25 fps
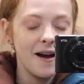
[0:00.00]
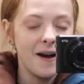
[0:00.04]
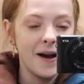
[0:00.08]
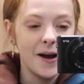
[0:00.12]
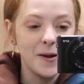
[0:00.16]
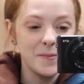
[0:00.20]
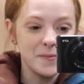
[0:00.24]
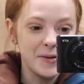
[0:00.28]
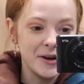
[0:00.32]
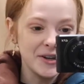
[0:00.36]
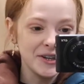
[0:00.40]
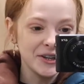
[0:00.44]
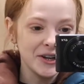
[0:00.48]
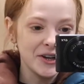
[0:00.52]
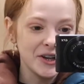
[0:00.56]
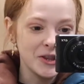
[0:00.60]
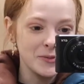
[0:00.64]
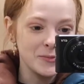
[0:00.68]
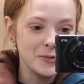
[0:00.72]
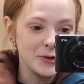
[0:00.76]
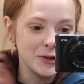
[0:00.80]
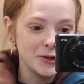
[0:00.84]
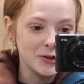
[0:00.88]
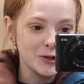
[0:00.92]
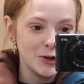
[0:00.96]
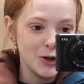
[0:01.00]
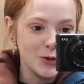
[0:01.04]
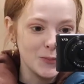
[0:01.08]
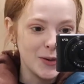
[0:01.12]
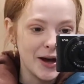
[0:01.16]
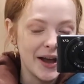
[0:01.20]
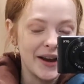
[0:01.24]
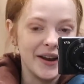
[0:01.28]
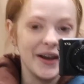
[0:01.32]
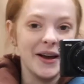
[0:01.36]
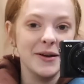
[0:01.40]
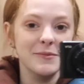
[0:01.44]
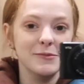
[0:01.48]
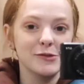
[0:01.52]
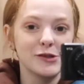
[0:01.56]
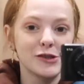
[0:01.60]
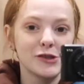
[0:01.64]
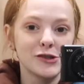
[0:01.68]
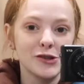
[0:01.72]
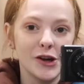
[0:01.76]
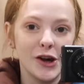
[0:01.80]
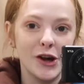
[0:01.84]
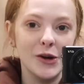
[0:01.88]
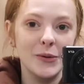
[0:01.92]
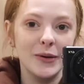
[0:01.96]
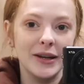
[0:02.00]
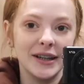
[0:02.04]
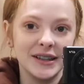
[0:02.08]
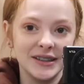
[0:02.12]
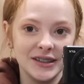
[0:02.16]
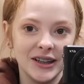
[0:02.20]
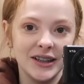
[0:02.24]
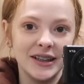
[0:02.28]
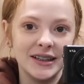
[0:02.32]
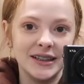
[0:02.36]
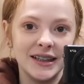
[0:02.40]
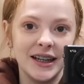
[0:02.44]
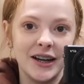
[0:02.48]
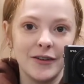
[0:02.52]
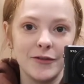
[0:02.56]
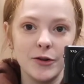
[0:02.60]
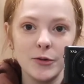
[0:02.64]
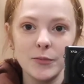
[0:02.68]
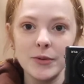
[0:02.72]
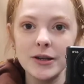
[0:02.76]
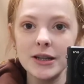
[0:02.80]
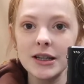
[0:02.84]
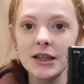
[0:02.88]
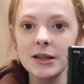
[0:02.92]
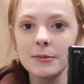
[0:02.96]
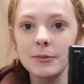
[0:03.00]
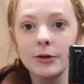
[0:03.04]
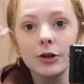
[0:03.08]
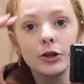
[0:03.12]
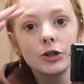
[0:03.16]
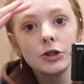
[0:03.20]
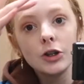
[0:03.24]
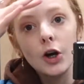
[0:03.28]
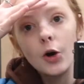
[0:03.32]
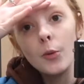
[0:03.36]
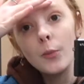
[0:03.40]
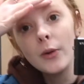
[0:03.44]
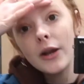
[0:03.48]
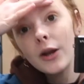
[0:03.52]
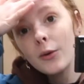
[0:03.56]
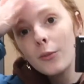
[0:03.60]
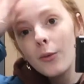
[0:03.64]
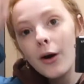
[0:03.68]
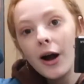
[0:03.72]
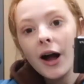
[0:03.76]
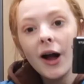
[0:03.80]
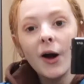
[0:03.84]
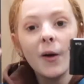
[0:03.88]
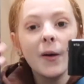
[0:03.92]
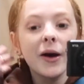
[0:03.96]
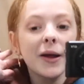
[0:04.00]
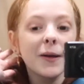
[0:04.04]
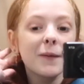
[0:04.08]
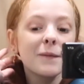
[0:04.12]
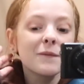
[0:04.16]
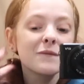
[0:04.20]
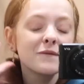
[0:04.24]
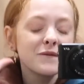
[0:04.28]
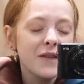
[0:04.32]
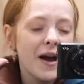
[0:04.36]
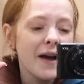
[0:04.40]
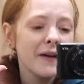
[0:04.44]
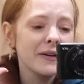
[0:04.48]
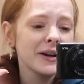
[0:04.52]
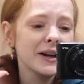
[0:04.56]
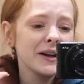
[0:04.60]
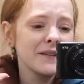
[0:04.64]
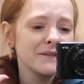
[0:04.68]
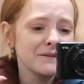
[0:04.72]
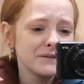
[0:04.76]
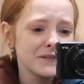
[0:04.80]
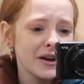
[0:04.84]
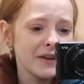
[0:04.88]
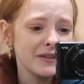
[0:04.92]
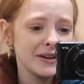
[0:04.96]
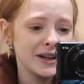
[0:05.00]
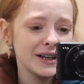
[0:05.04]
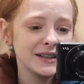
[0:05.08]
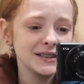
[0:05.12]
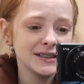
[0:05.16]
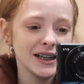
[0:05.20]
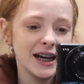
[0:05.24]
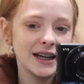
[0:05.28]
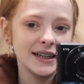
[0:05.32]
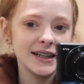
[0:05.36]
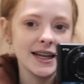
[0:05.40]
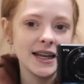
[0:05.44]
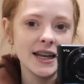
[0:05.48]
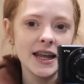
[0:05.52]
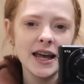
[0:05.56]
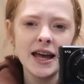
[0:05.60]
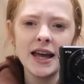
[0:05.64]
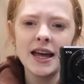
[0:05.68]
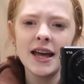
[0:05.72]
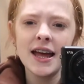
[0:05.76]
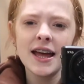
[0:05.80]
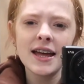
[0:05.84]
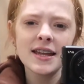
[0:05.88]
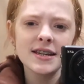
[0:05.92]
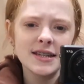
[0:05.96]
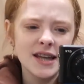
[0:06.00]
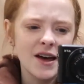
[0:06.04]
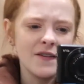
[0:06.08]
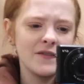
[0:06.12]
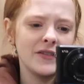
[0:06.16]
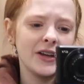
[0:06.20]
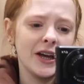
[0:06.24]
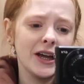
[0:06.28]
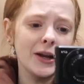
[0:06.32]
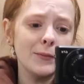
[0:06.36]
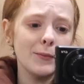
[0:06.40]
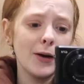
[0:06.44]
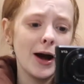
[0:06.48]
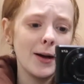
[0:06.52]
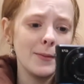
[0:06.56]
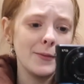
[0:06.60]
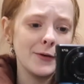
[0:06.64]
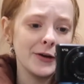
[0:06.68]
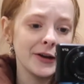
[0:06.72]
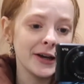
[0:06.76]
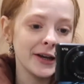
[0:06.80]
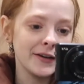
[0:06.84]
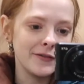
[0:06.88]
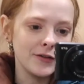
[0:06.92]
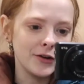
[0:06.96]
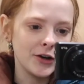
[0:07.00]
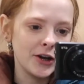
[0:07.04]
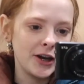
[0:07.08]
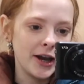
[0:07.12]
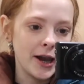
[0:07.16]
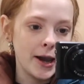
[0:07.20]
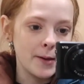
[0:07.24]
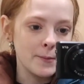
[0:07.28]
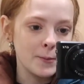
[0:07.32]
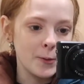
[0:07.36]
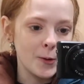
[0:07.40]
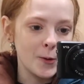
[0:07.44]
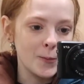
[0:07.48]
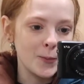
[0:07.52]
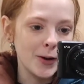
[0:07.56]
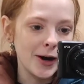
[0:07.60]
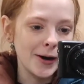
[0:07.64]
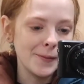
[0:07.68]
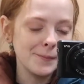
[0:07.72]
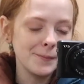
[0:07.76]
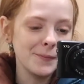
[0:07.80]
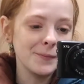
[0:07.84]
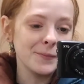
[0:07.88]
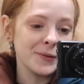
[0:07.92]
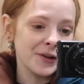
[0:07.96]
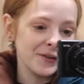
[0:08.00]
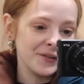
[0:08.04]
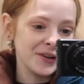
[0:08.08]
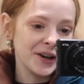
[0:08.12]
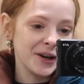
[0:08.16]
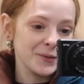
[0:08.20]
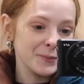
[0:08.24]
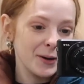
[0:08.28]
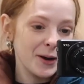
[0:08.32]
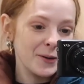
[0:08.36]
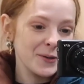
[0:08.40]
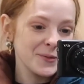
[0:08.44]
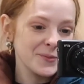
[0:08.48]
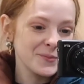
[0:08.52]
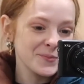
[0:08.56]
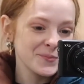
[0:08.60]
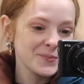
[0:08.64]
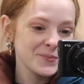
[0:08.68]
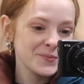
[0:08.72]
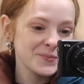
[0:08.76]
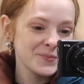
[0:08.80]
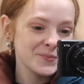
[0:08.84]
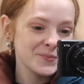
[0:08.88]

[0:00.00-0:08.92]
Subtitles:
I'm about to go to the bookshop and I'm so excited. I've not been to the bookshop in a while and I'm very excited. Definitely gonna buy a book, even though I don't need any more, but I'm definitely gonna buy one.